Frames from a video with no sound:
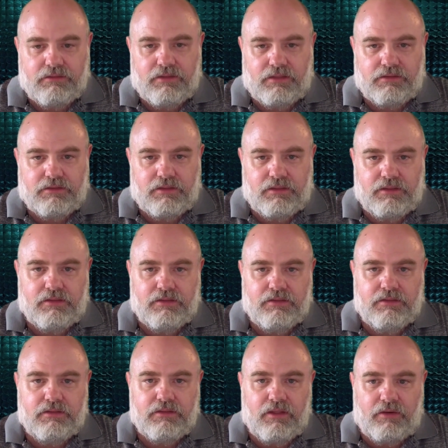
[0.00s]
Dun, dun,
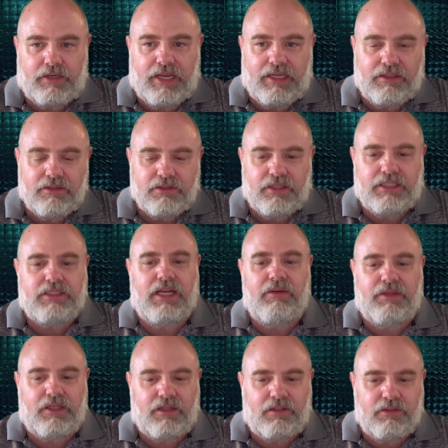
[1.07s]
dun. Okay, so that's
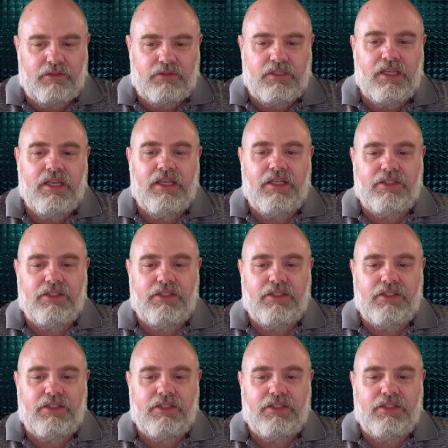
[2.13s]
how he concludes.